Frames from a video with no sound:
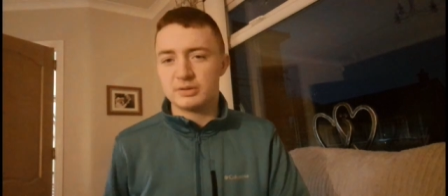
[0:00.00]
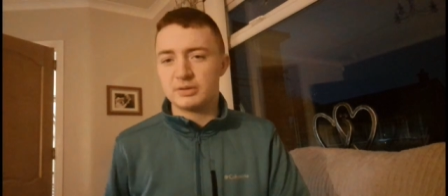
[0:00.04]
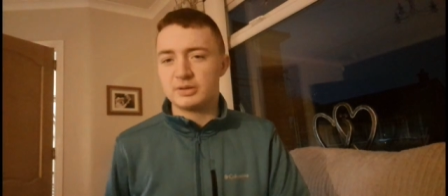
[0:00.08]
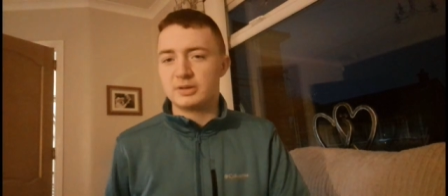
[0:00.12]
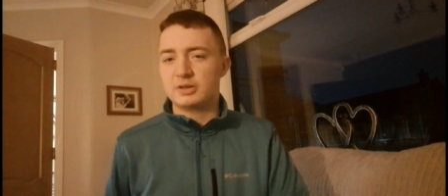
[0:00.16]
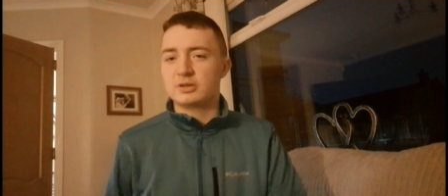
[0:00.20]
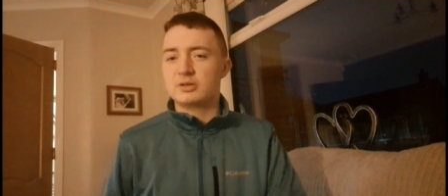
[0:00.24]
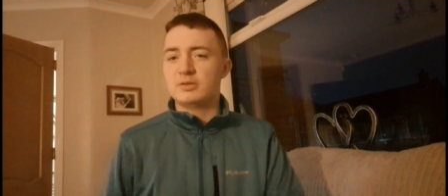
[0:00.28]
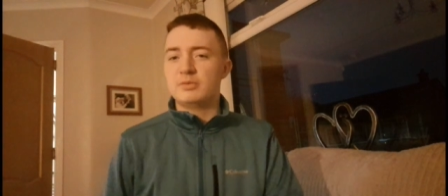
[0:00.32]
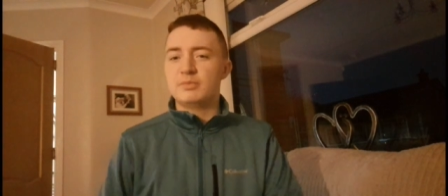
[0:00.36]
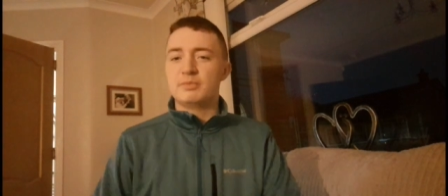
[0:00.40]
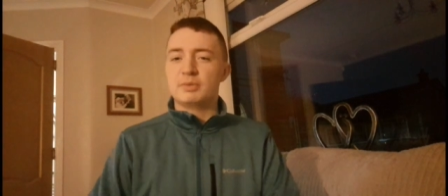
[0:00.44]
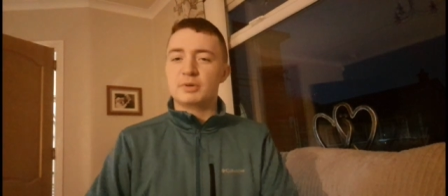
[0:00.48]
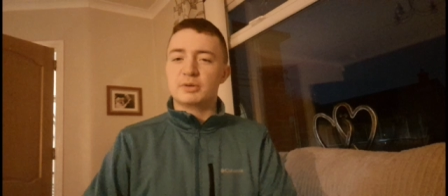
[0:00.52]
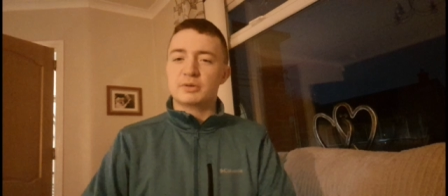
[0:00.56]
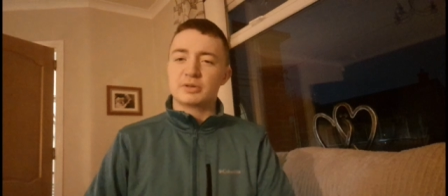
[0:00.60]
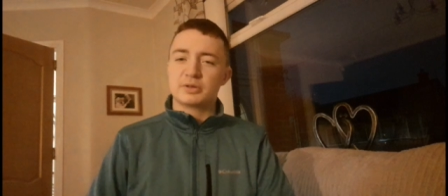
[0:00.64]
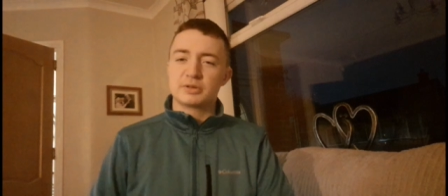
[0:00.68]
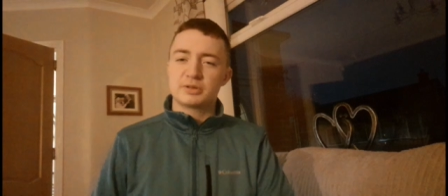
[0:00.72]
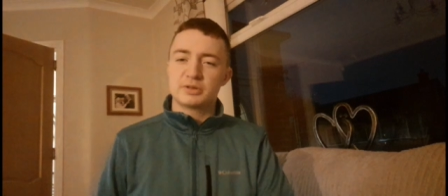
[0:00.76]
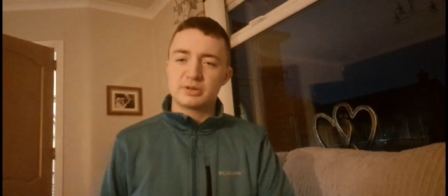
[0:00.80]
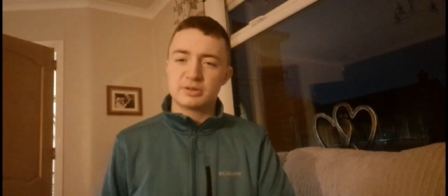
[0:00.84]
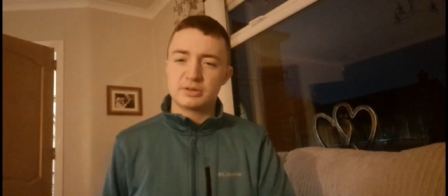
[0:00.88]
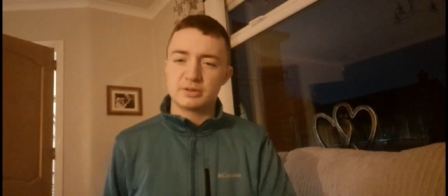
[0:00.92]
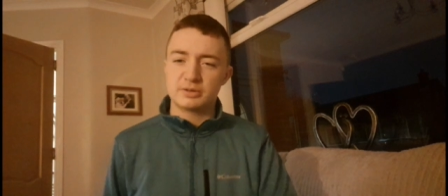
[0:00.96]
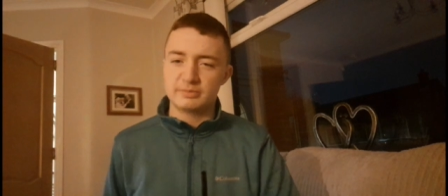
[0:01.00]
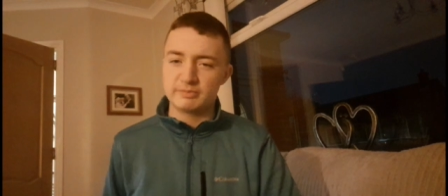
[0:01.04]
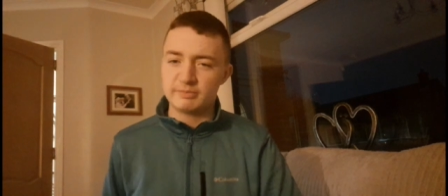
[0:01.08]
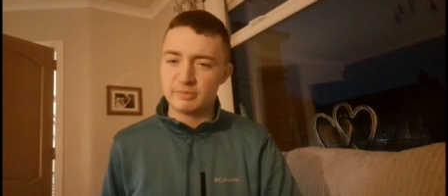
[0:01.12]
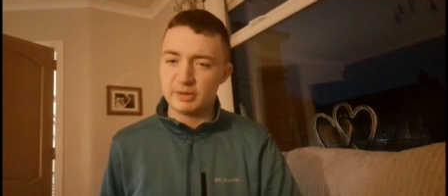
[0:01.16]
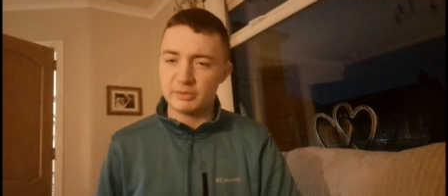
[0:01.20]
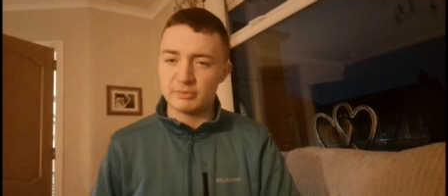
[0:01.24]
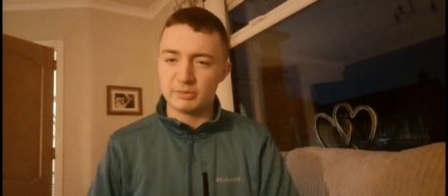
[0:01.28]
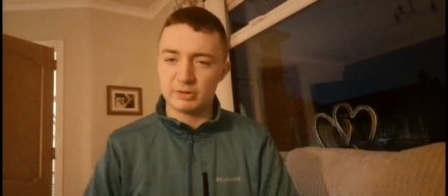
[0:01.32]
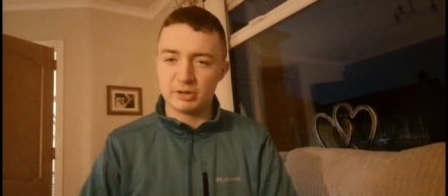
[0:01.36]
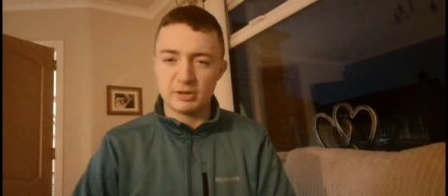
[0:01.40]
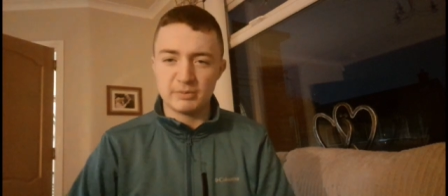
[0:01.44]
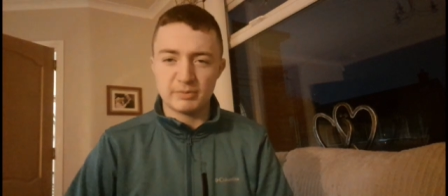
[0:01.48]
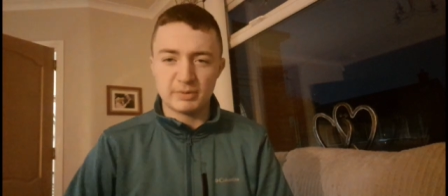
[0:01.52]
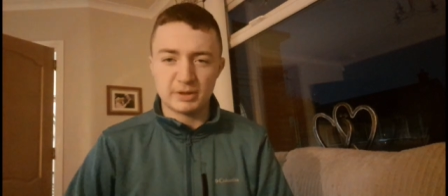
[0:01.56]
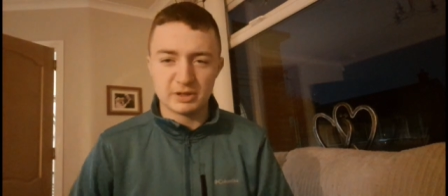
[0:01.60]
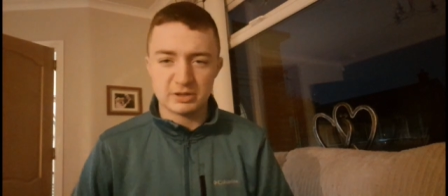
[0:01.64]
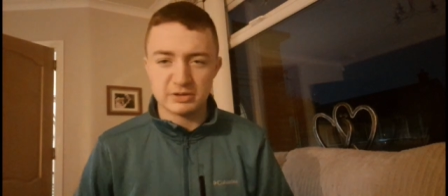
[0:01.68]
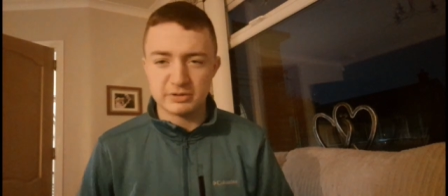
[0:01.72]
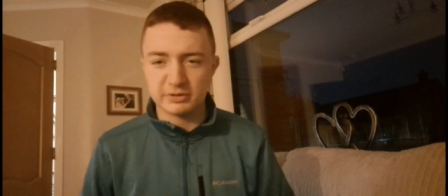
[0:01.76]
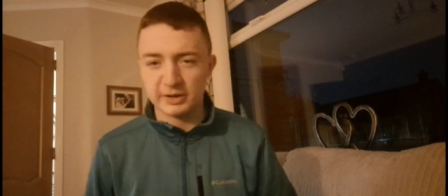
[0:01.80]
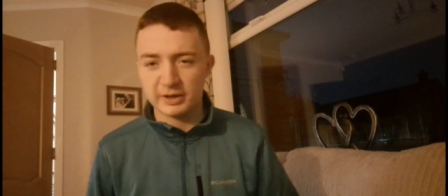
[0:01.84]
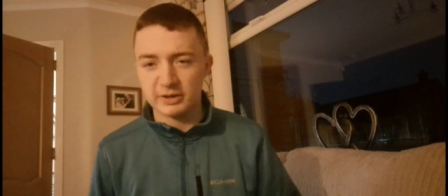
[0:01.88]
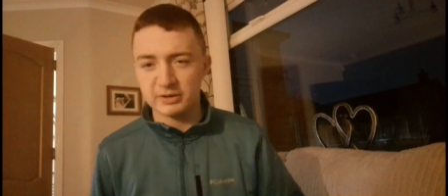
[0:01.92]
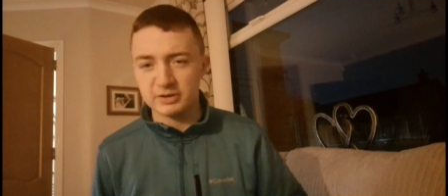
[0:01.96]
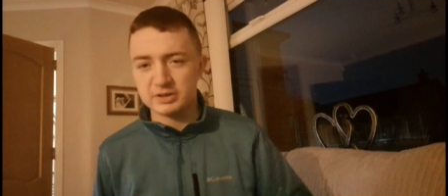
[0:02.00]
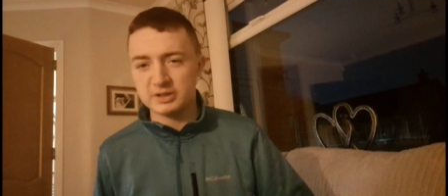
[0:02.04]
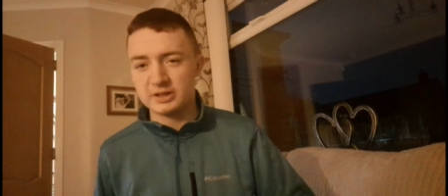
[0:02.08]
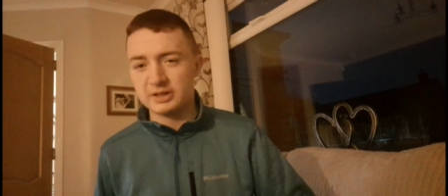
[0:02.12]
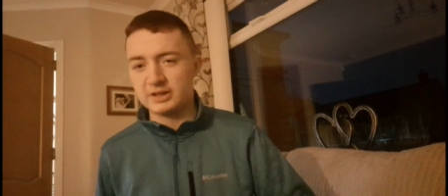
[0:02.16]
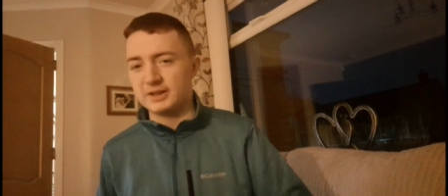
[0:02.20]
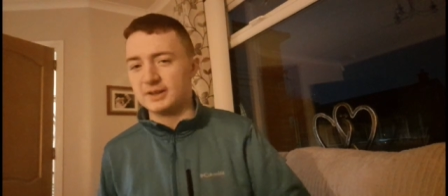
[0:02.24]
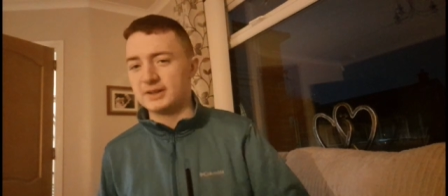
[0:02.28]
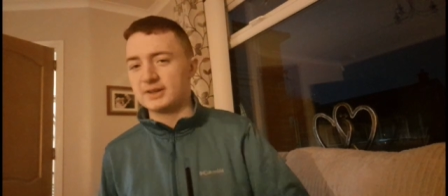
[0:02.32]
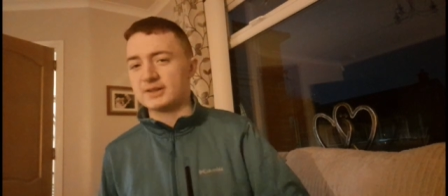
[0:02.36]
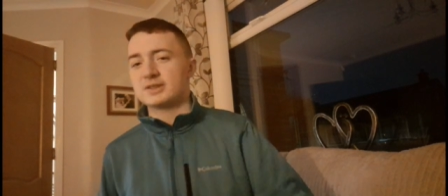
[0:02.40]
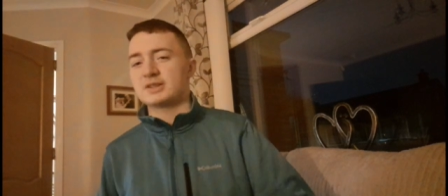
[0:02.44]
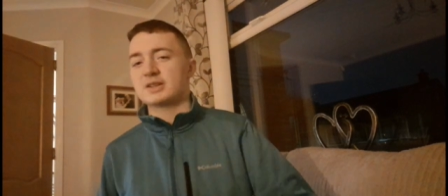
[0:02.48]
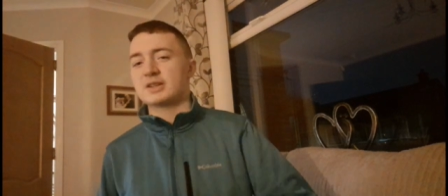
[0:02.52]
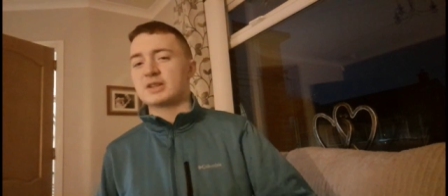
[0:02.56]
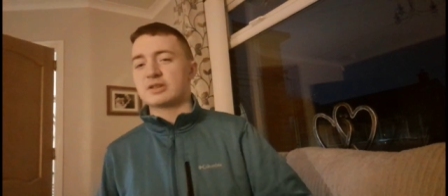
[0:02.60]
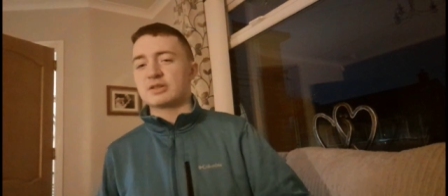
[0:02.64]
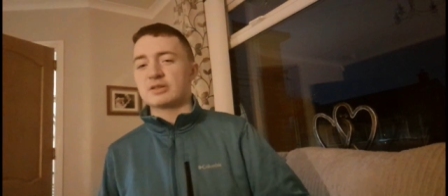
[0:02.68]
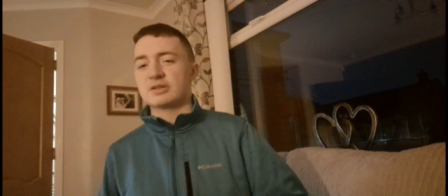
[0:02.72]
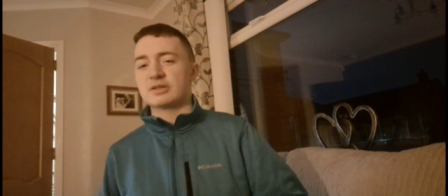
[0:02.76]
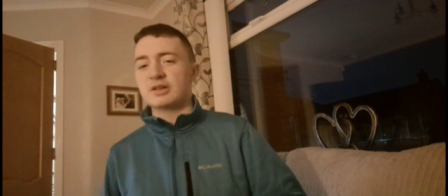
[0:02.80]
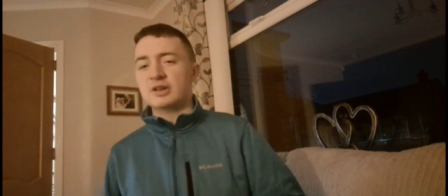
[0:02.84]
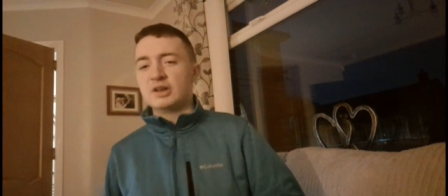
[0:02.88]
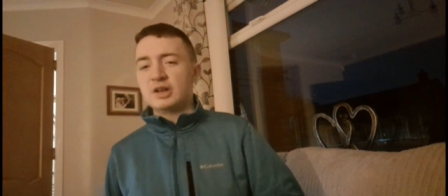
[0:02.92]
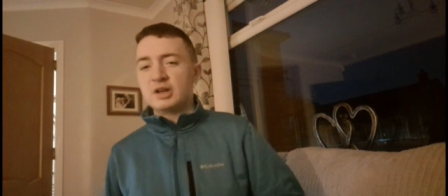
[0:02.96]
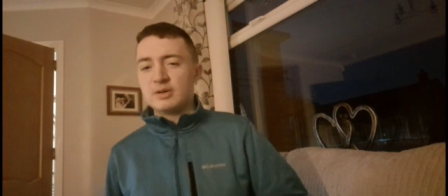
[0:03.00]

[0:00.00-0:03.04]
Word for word: I'll go Bonis. Been one of the best strikers in the league this season.